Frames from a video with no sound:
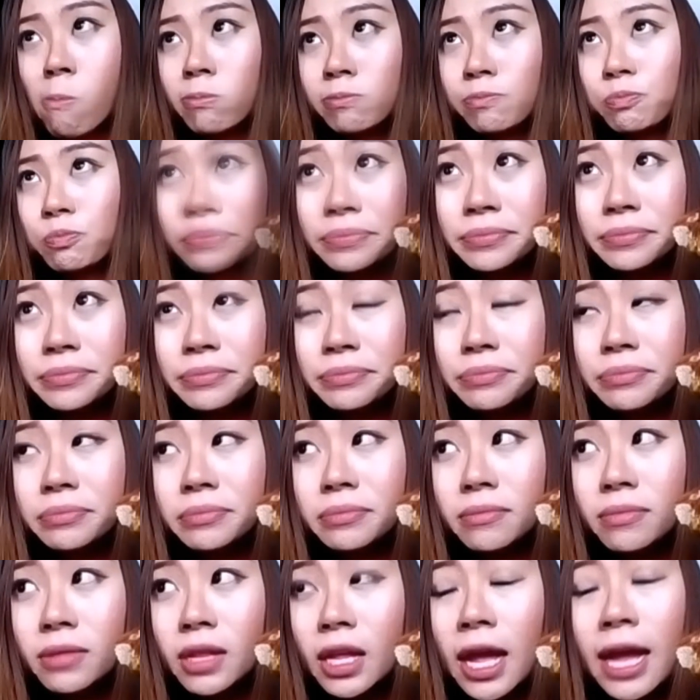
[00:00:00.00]

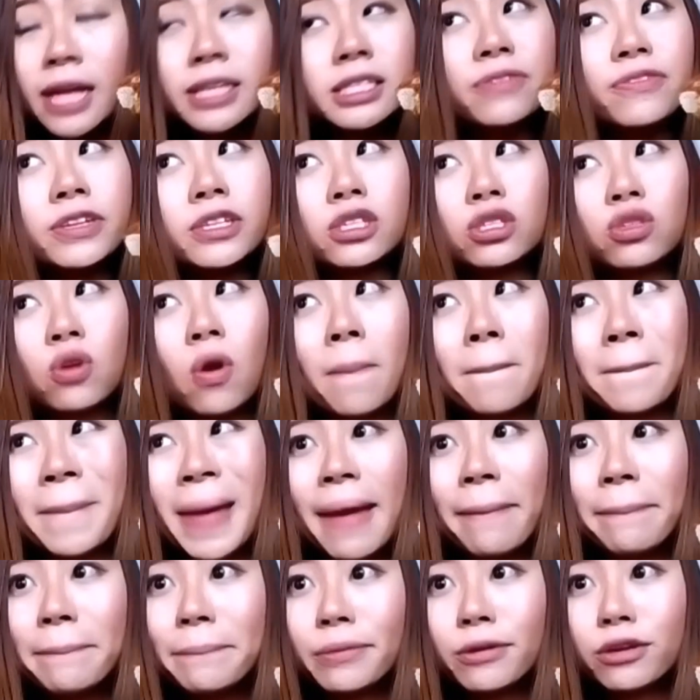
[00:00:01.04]
It has a very strong
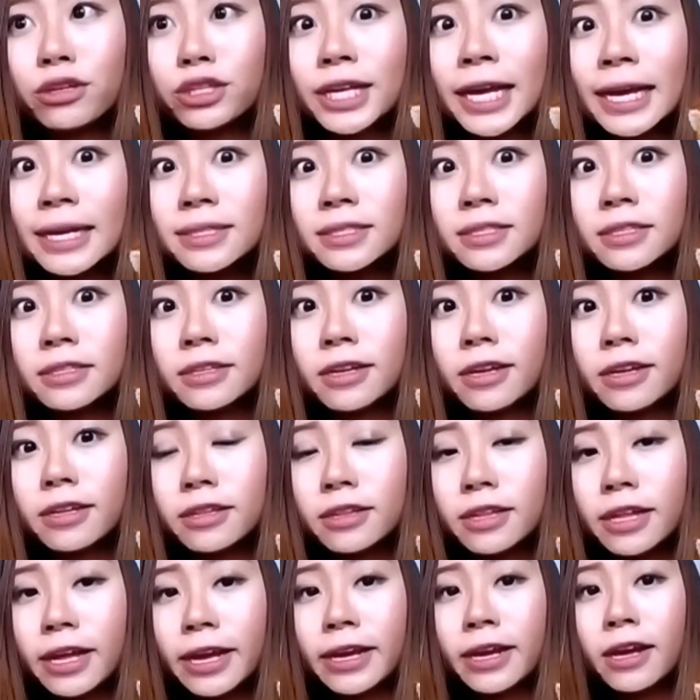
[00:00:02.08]
pepper taste in
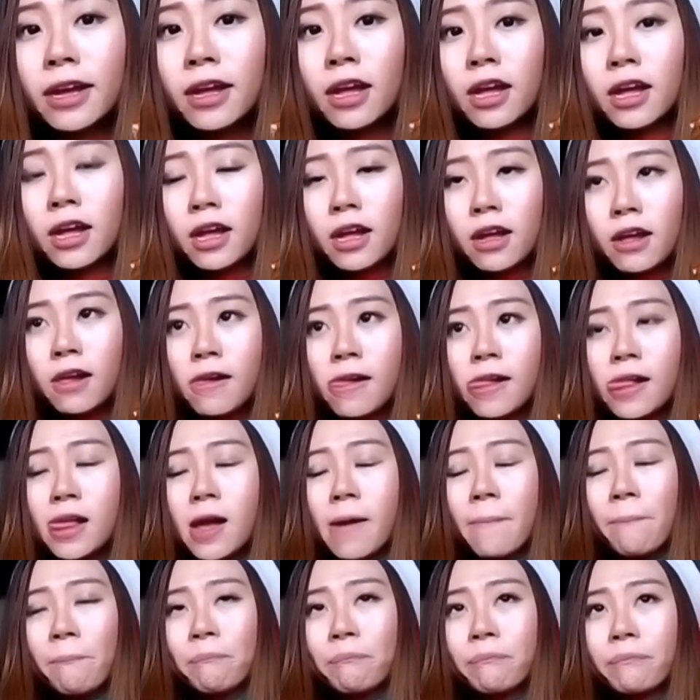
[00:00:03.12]
it. Like,
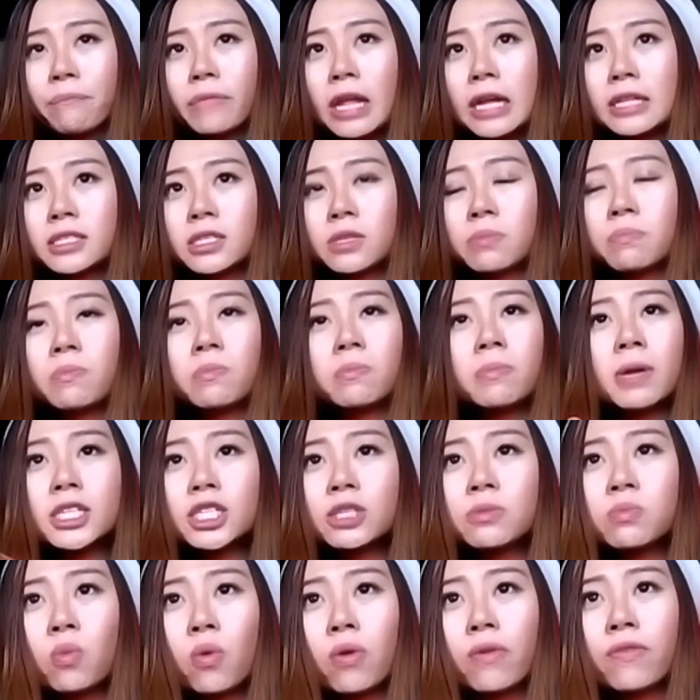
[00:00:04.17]
it's
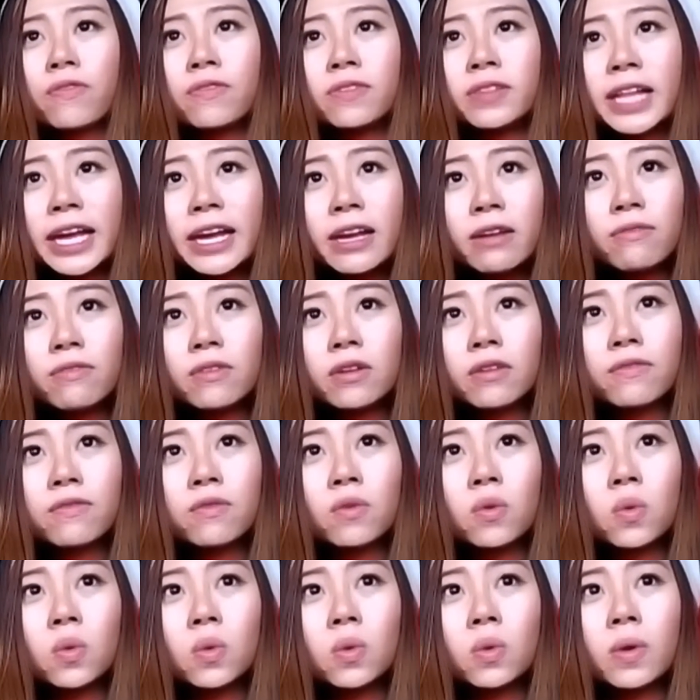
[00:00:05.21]
much more
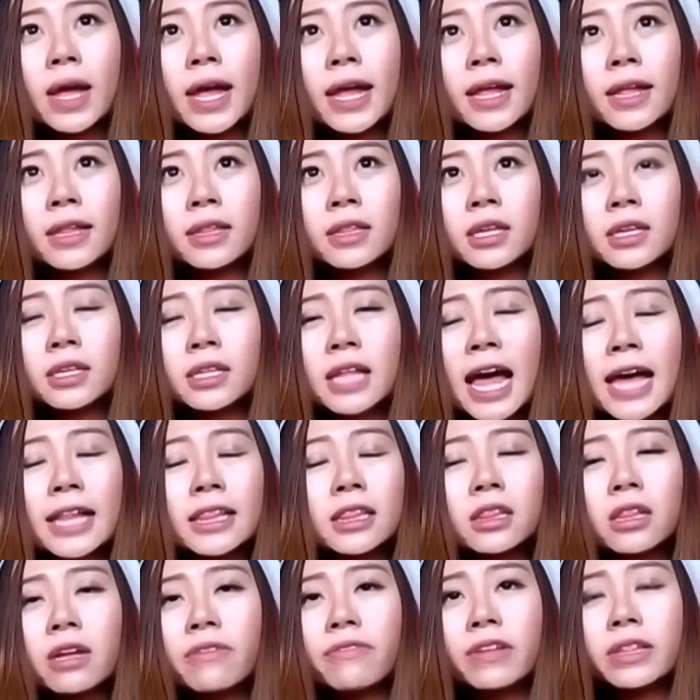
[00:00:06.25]
flavorful, and then I
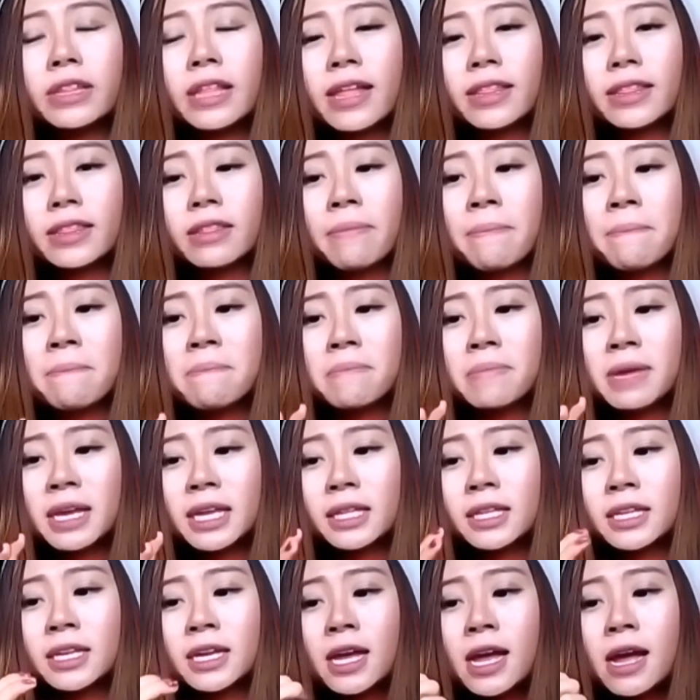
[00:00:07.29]
love it that the
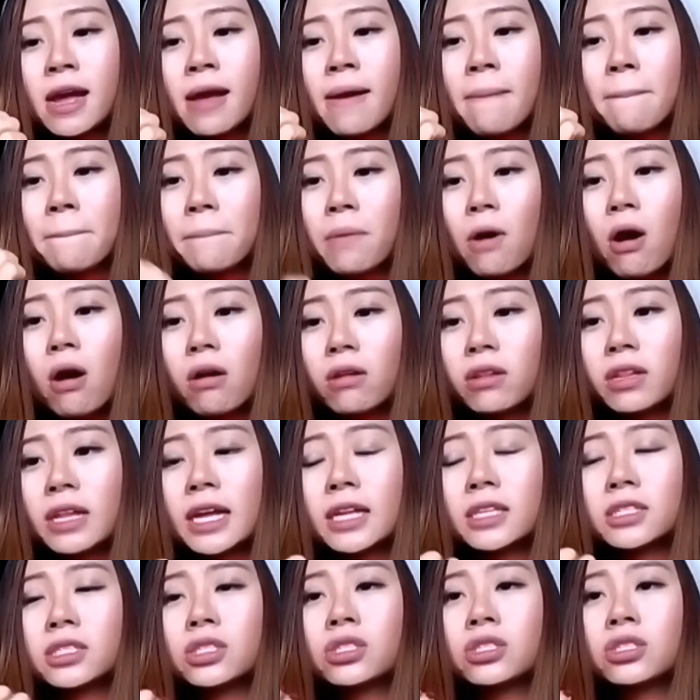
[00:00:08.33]
meat ball
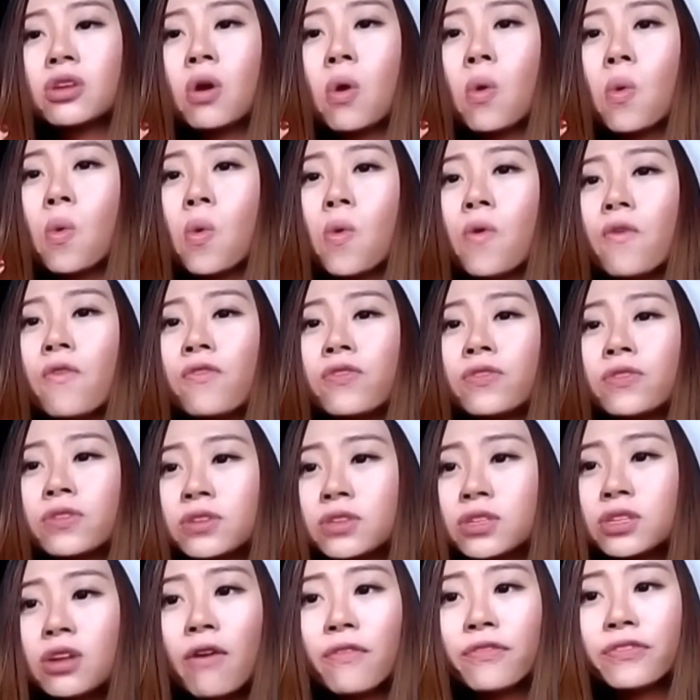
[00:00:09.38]
is so
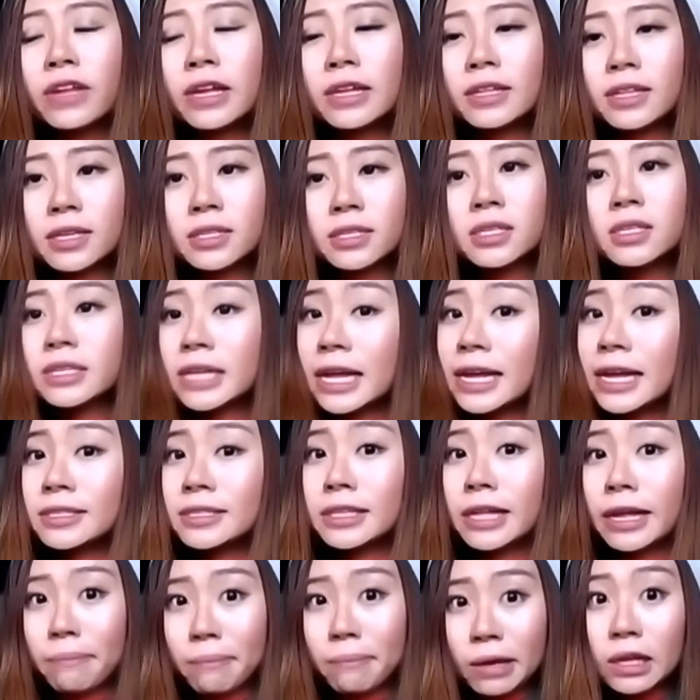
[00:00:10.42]
soft. It doesn't
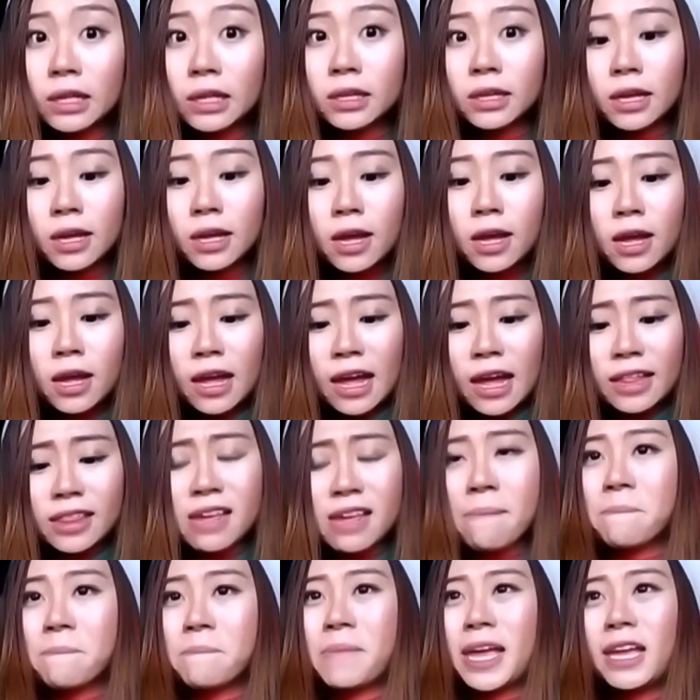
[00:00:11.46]
taste like meat.
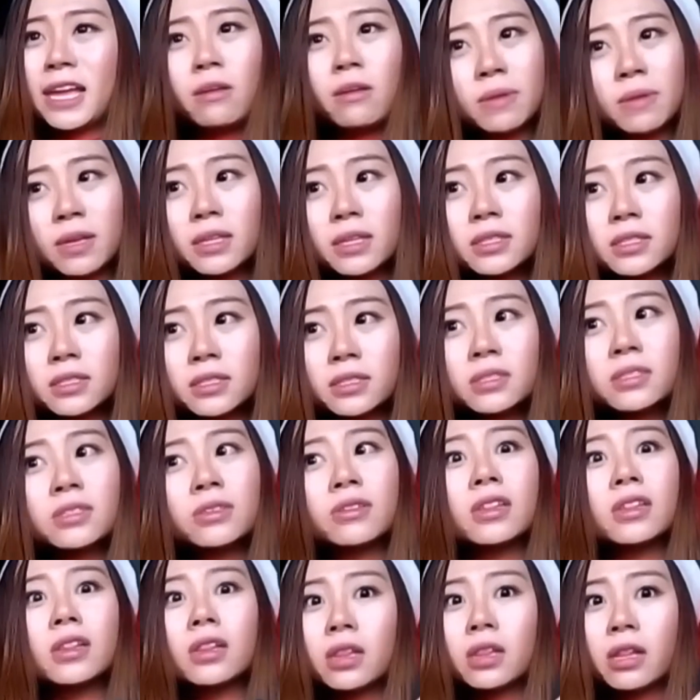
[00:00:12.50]
I think babies
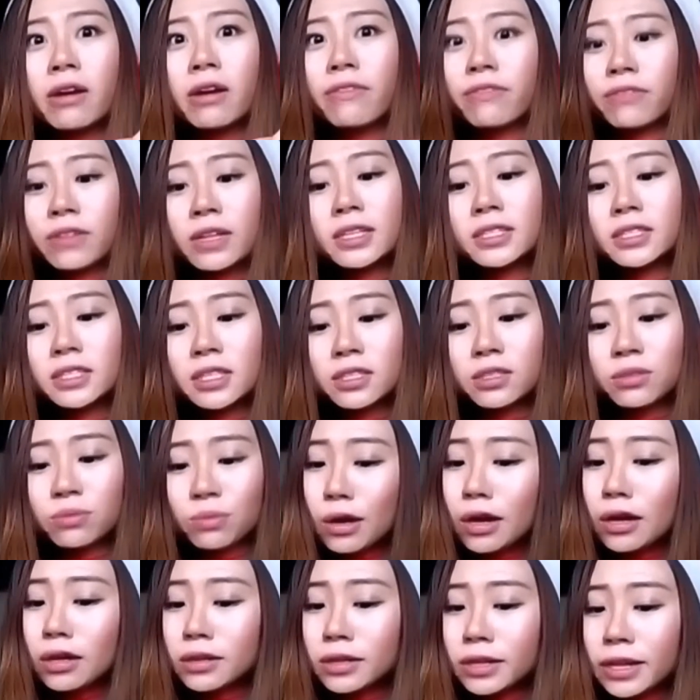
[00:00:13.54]
should love this as
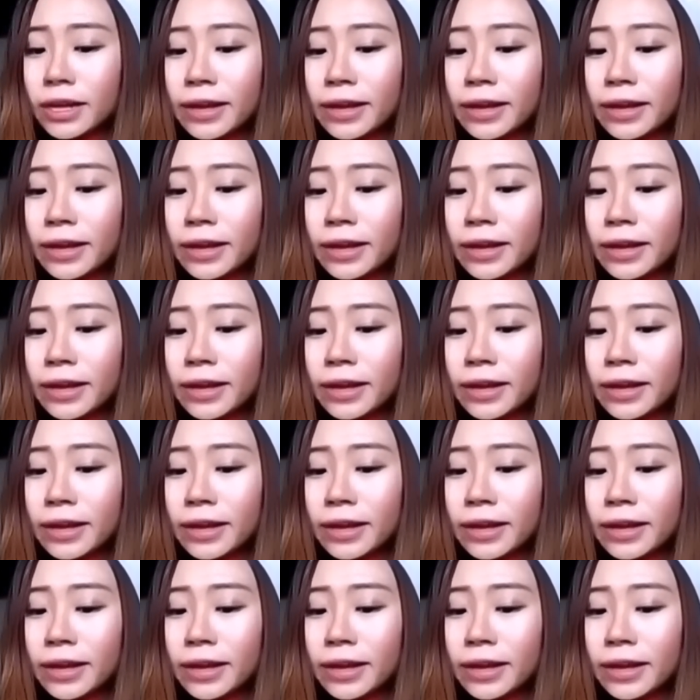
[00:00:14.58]
well.